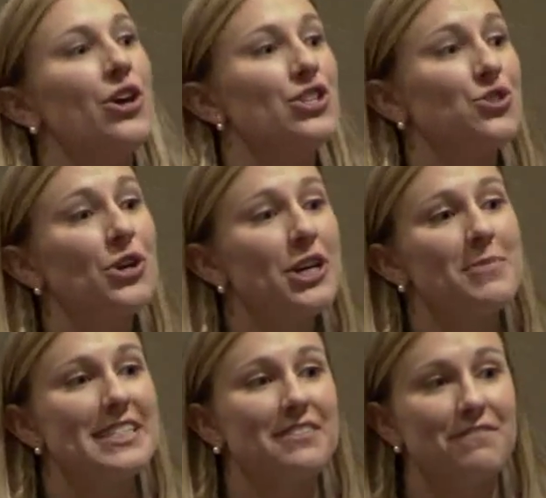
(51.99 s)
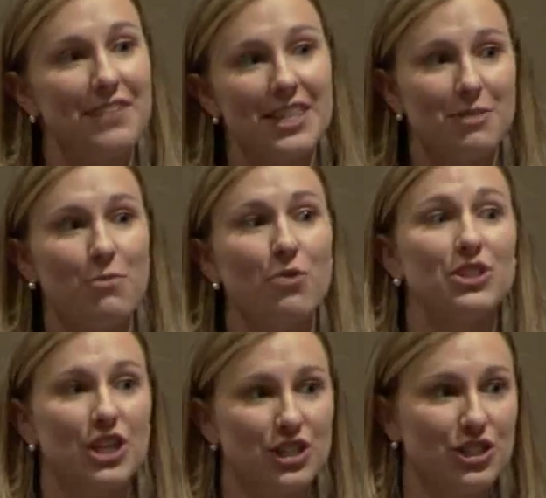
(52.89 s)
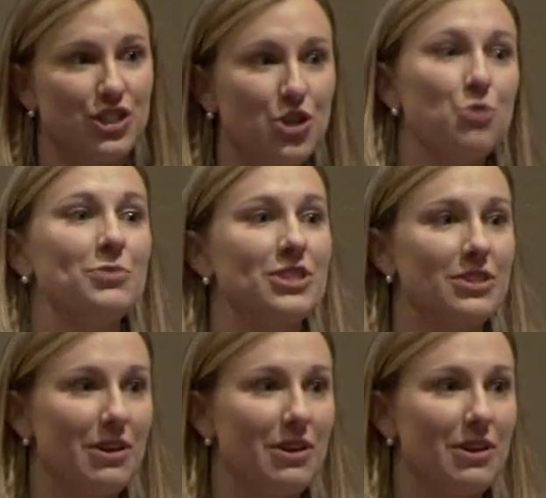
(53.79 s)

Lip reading: Sorghum is the 5th most consumed